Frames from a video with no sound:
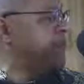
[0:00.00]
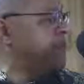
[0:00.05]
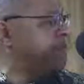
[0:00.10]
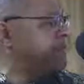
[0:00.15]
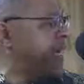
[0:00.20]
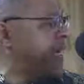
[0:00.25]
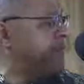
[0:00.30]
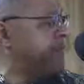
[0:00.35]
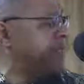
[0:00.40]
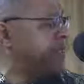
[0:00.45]
live in
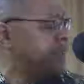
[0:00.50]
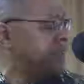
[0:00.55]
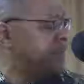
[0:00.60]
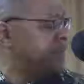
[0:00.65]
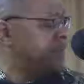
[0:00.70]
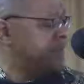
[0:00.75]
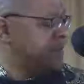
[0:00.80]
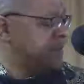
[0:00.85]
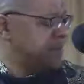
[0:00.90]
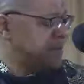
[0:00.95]
America.
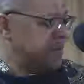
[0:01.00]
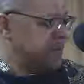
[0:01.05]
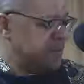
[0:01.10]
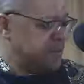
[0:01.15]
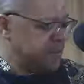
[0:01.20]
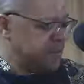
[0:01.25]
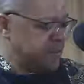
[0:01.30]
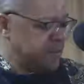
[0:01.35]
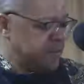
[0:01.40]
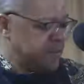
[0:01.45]

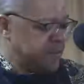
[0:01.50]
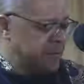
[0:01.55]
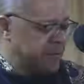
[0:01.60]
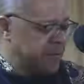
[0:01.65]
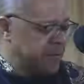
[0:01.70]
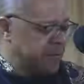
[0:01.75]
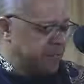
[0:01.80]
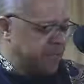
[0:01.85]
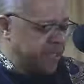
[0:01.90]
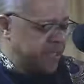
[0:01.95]

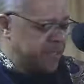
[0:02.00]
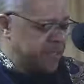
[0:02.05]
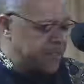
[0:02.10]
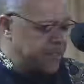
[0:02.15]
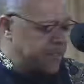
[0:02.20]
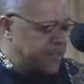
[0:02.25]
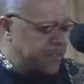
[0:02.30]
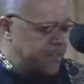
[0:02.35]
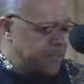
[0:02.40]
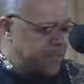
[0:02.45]
But
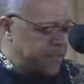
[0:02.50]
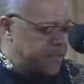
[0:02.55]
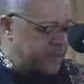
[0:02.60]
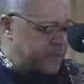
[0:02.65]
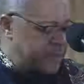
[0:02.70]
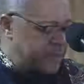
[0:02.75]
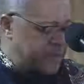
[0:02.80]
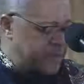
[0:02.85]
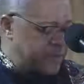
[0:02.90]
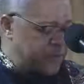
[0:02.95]

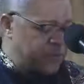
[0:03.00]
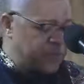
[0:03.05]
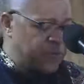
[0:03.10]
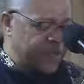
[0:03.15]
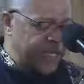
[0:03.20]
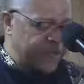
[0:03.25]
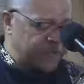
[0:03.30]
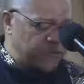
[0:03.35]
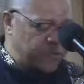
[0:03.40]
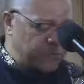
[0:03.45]
you
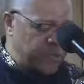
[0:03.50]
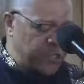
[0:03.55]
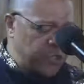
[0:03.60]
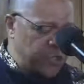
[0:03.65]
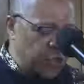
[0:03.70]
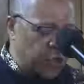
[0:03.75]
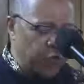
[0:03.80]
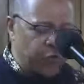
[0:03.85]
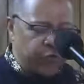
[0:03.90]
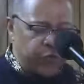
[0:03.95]
don't have to
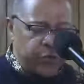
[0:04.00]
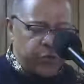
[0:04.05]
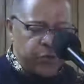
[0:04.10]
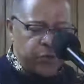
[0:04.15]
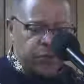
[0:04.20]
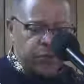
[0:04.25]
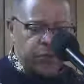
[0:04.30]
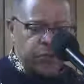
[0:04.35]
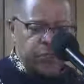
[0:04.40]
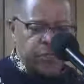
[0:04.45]
be
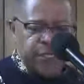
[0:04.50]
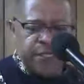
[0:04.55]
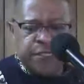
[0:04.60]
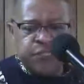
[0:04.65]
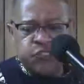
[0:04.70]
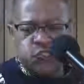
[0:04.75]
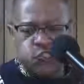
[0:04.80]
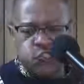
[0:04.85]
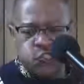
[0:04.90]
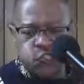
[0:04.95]
overly
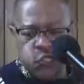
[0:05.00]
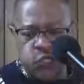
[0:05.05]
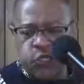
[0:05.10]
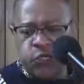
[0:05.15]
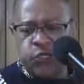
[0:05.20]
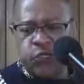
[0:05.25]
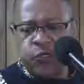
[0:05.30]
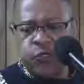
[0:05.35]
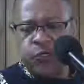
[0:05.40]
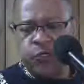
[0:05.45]

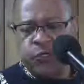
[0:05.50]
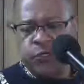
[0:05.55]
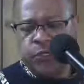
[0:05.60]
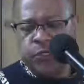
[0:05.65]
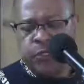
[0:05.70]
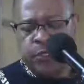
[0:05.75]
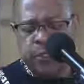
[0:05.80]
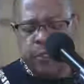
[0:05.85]
concerned